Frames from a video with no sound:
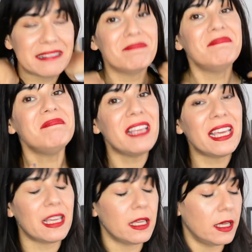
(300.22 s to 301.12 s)

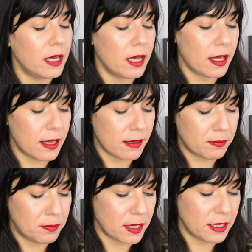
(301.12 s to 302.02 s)
meh.
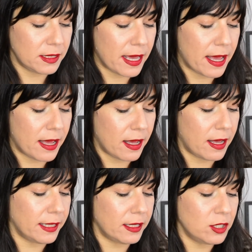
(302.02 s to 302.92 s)
Um, but yeah,
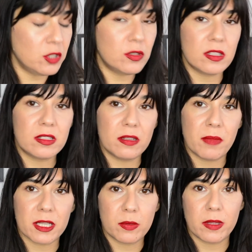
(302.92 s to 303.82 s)
I can use this to
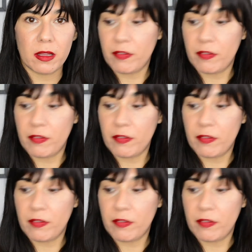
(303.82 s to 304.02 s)
mix with other